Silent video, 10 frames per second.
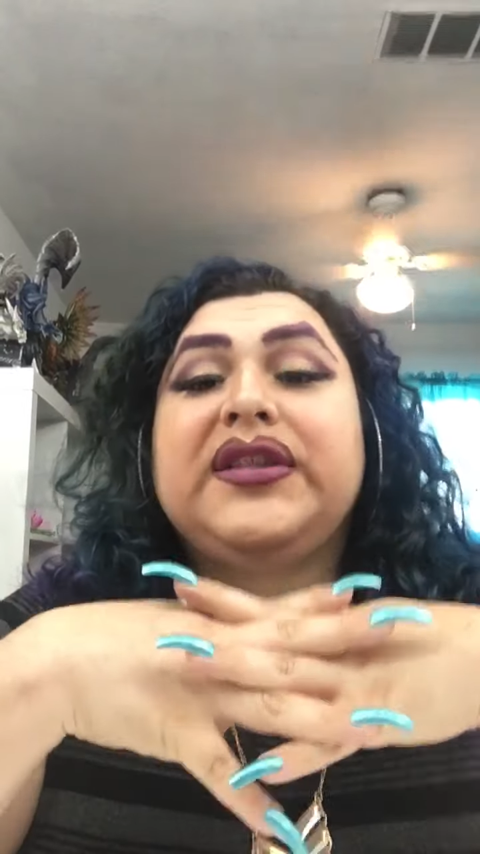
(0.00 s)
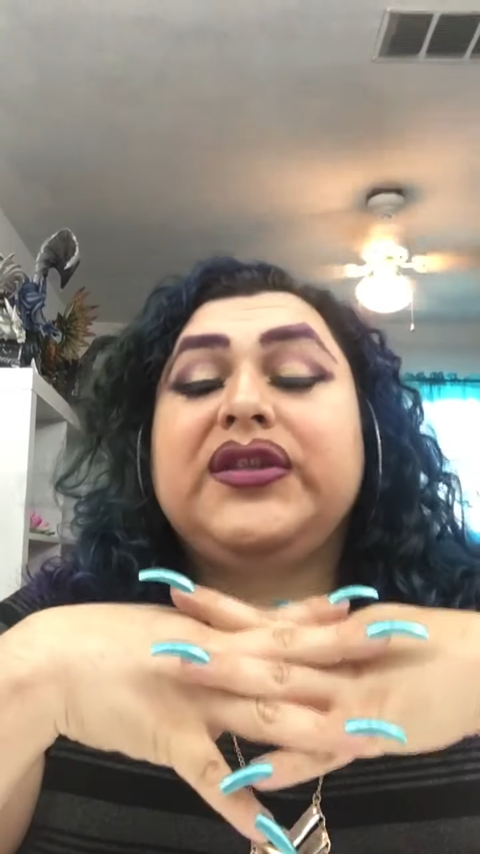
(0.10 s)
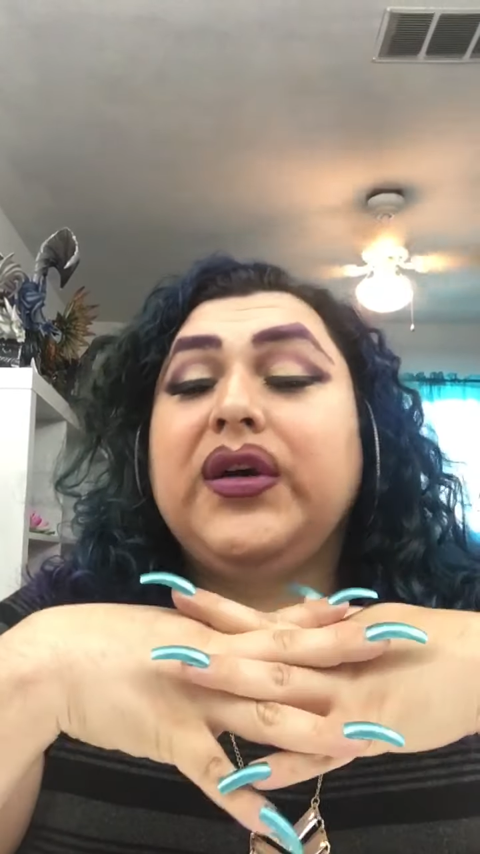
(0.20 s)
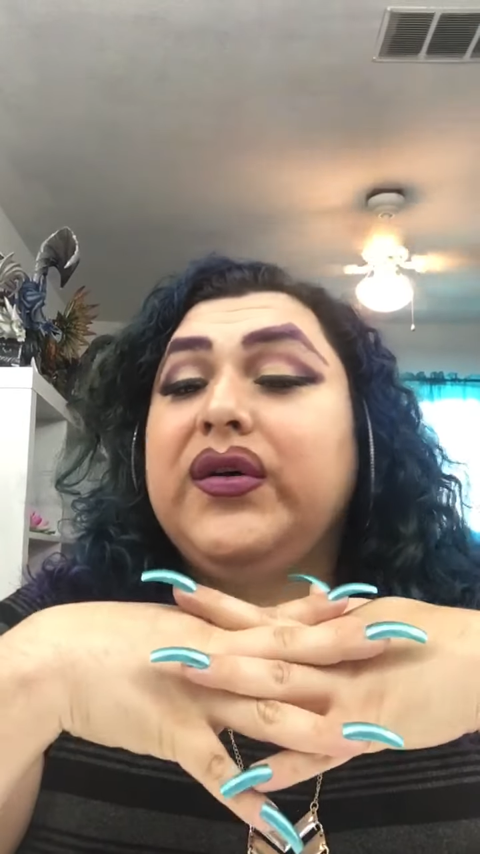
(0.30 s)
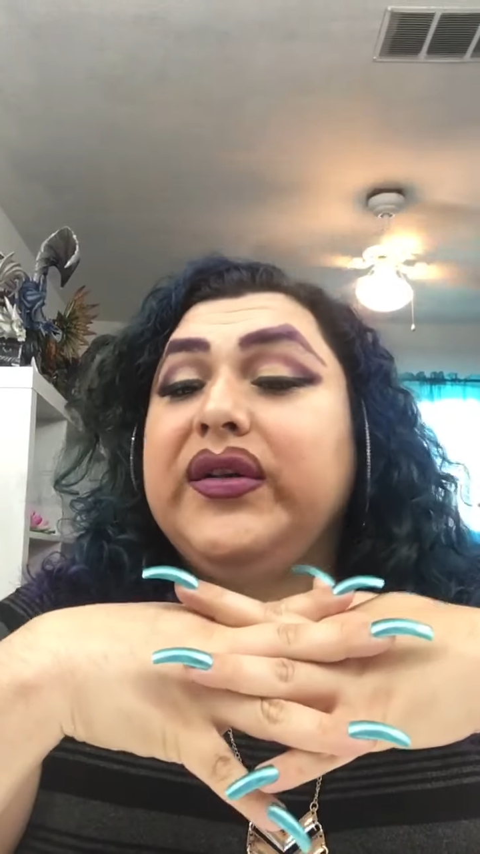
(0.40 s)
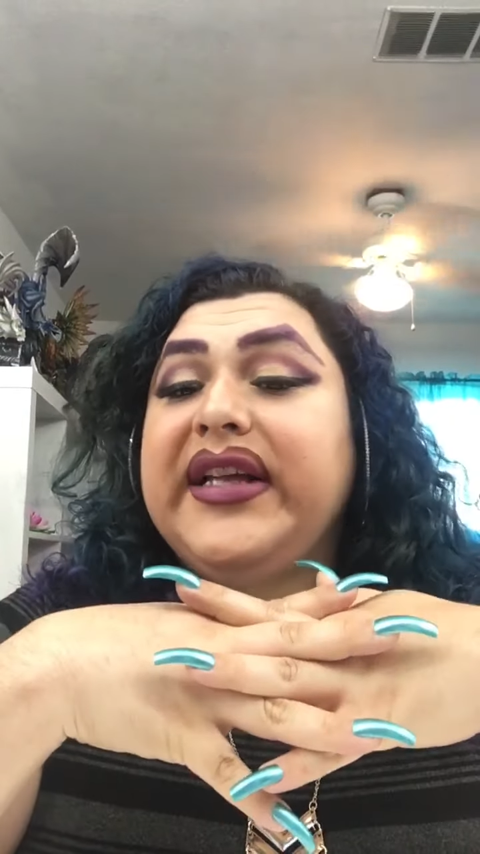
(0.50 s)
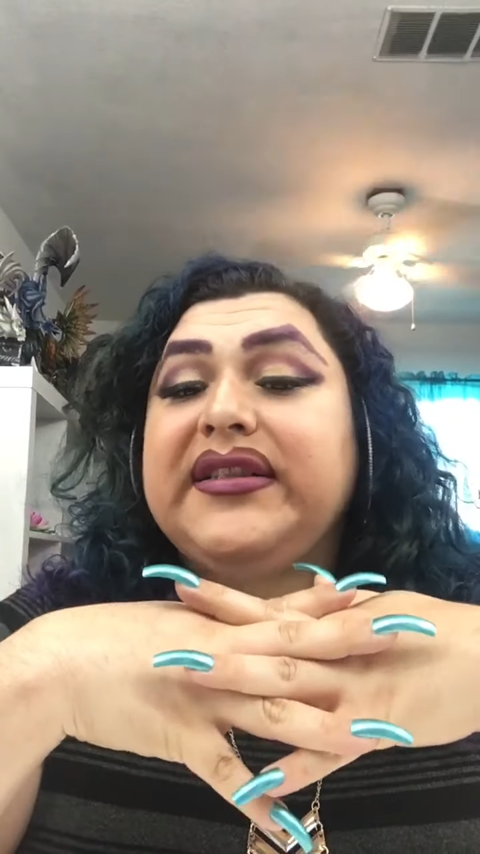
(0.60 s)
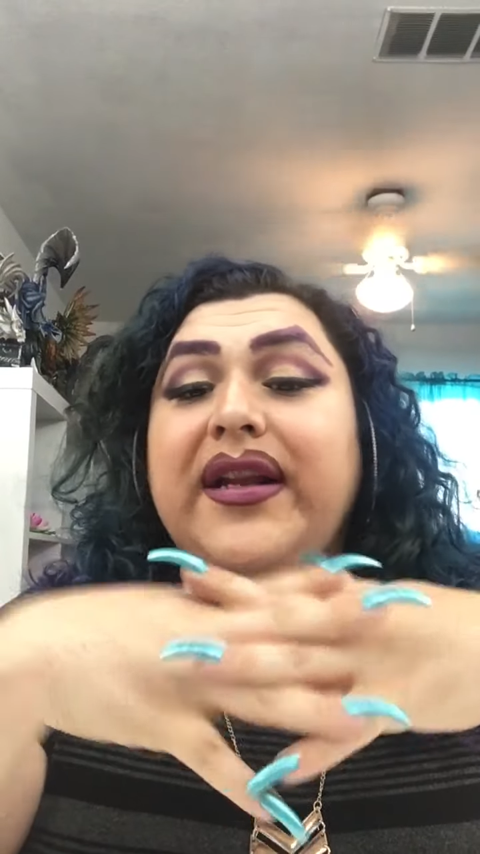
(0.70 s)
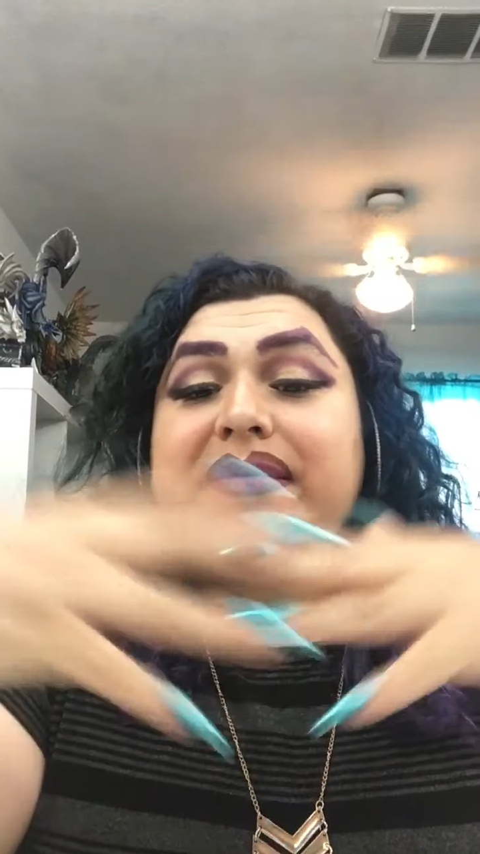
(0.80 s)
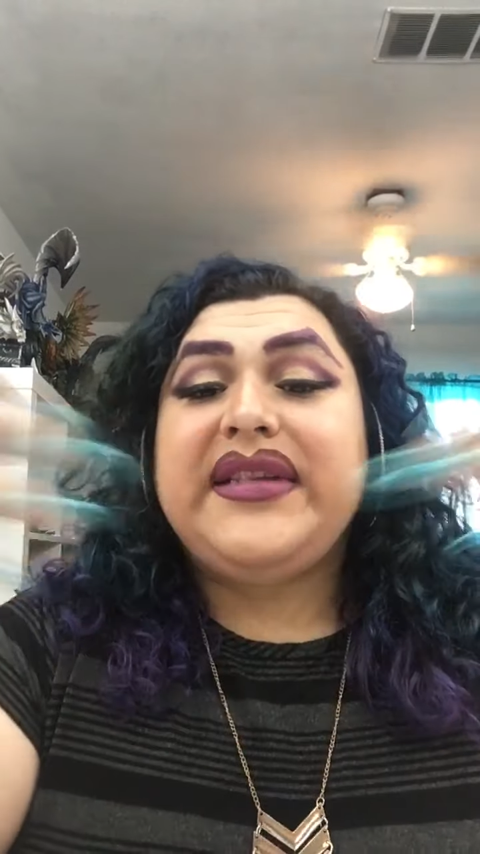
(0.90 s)
So that's
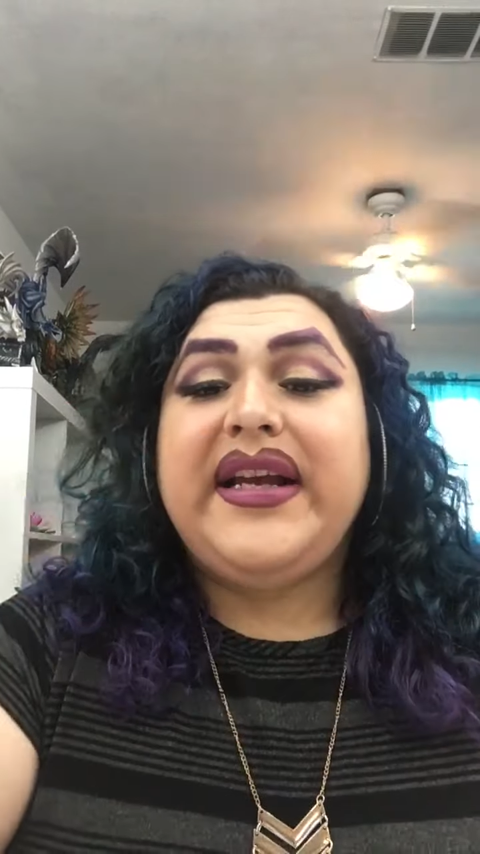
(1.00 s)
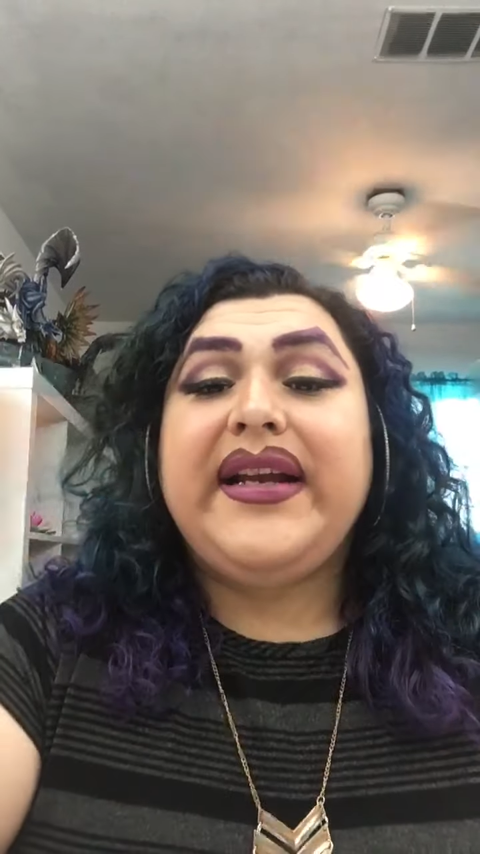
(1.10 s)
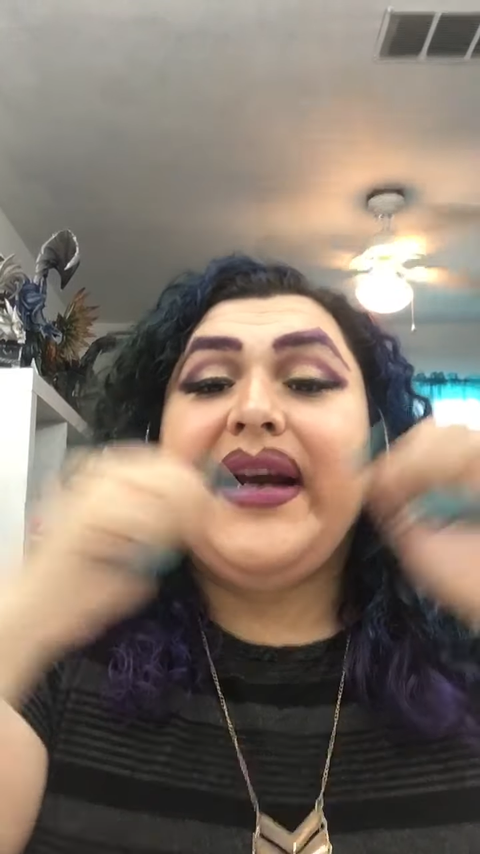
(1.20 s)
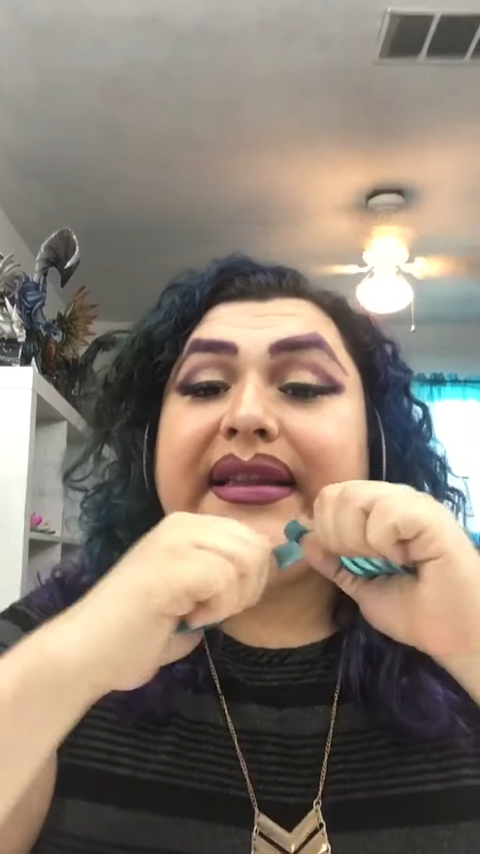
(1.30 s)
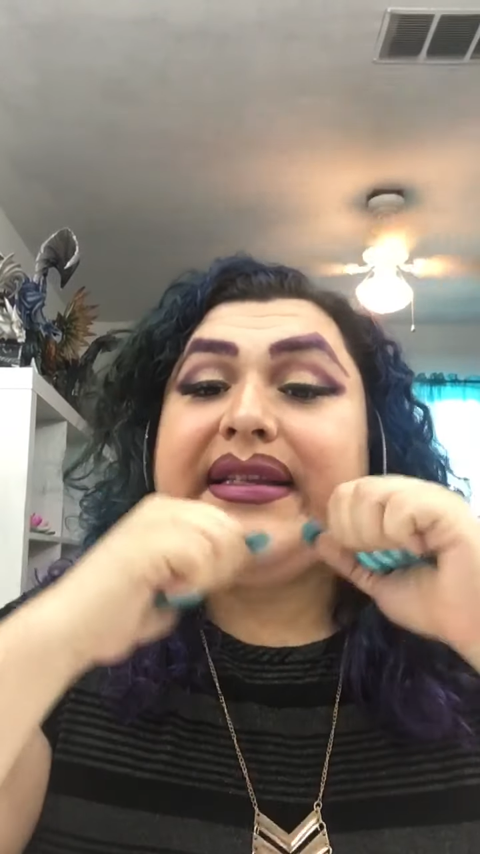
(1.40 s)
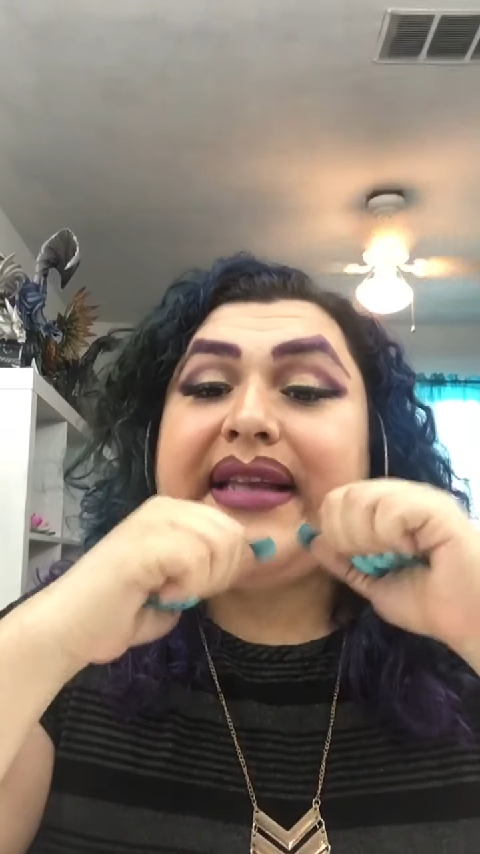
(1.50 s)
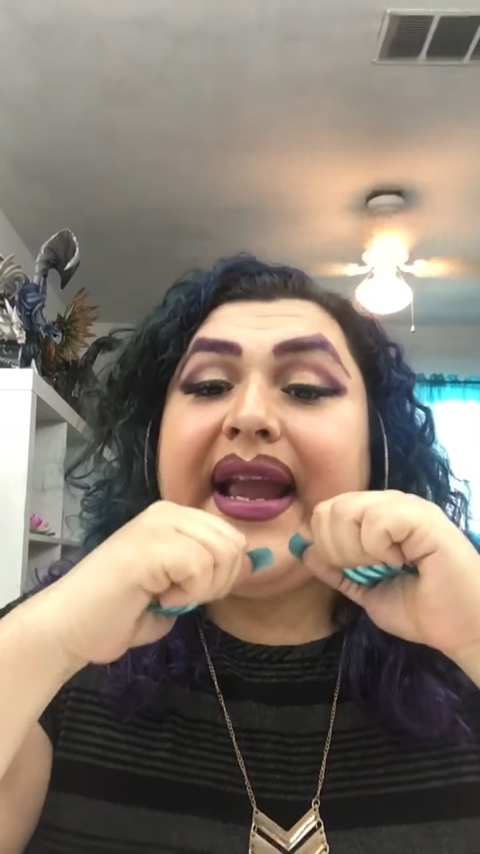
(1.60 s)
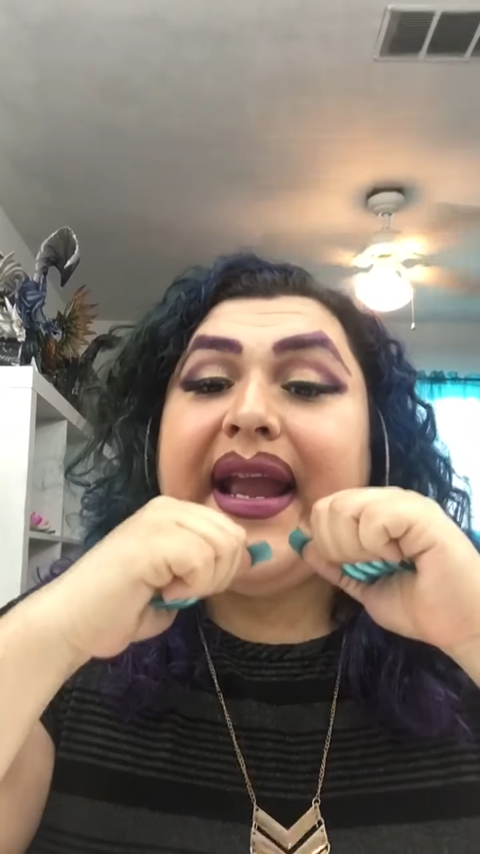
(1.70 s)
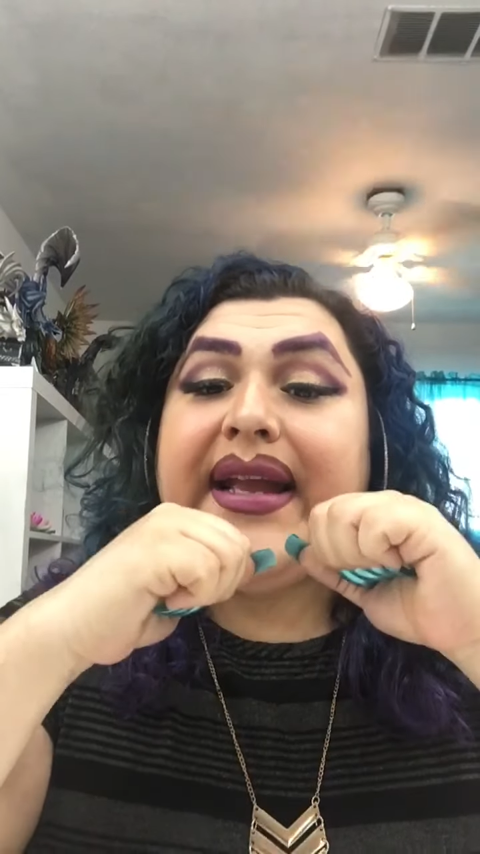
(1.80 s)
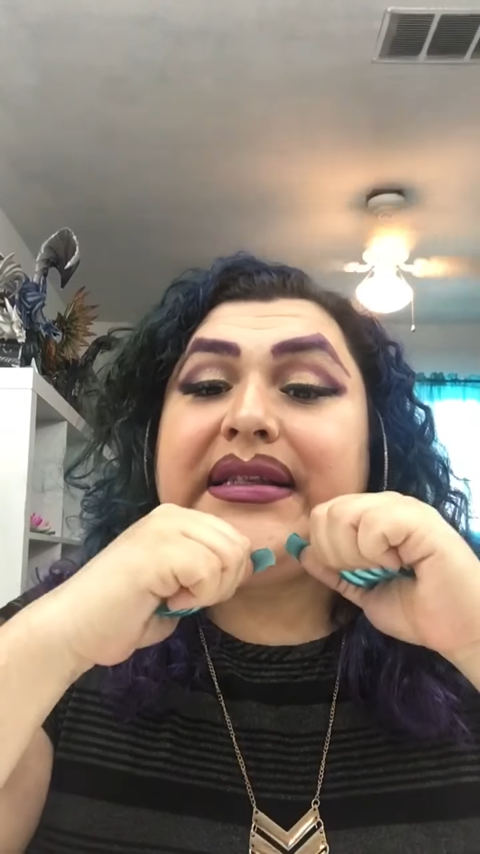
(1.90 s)
all I'm saying. I got these
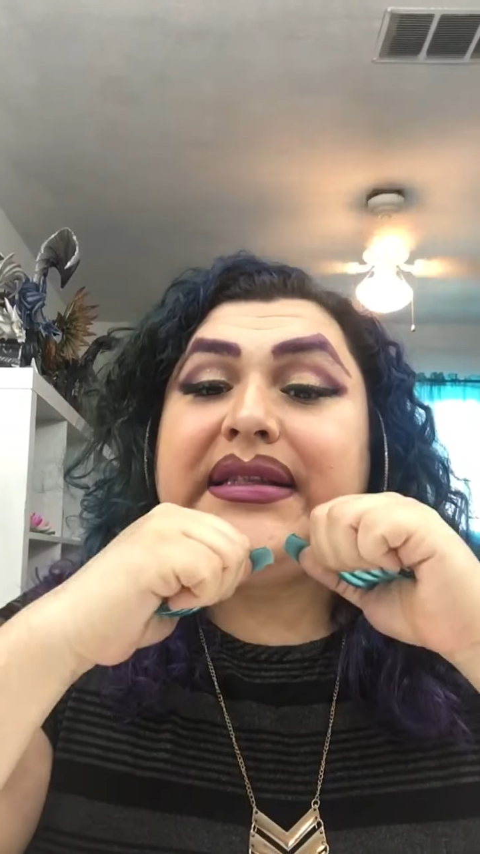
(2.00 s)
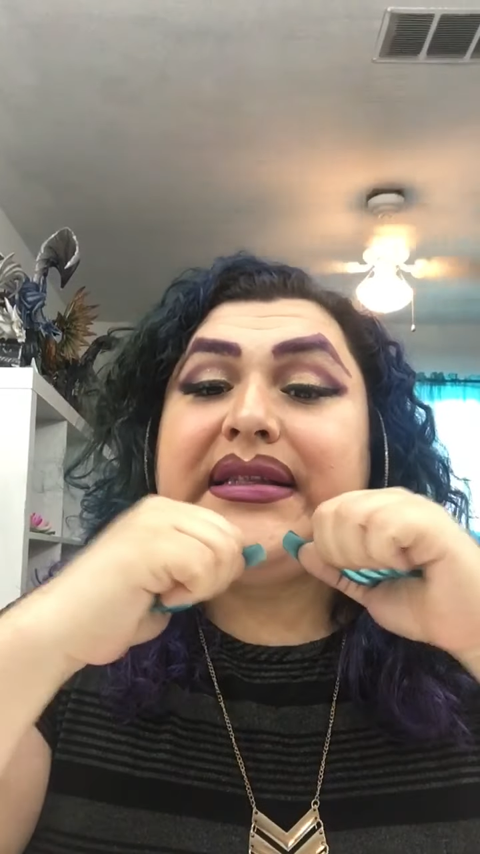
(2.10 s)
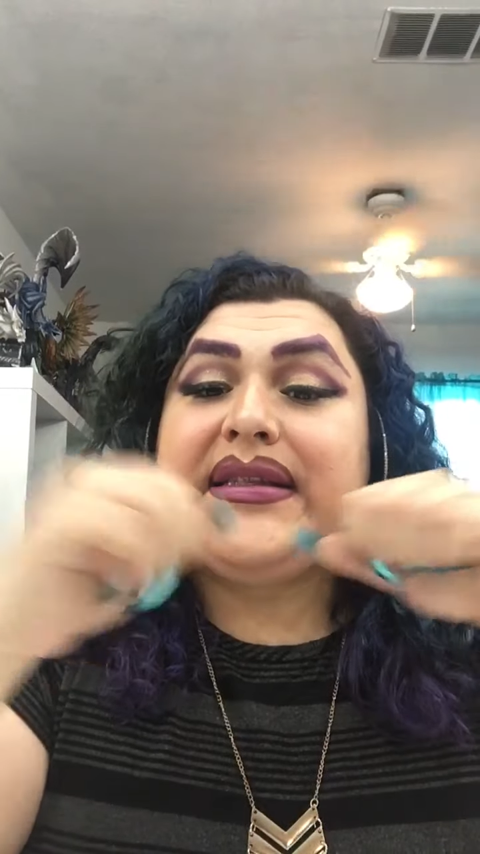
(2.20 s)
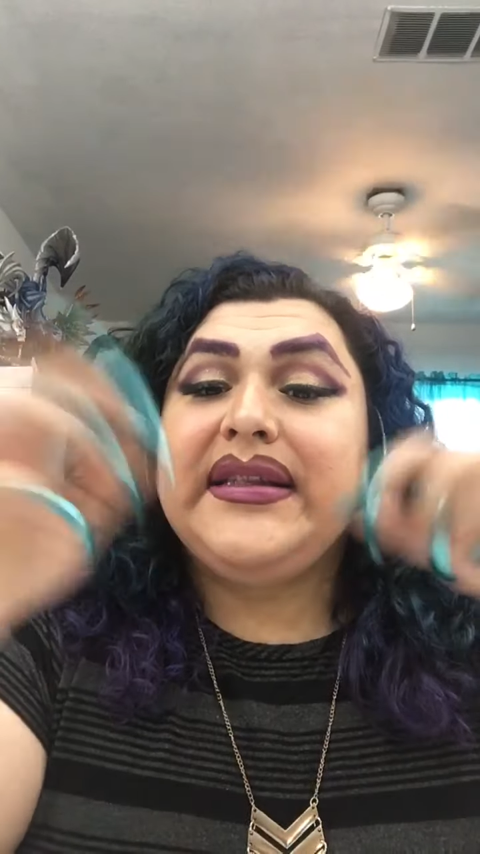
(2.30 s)
hands.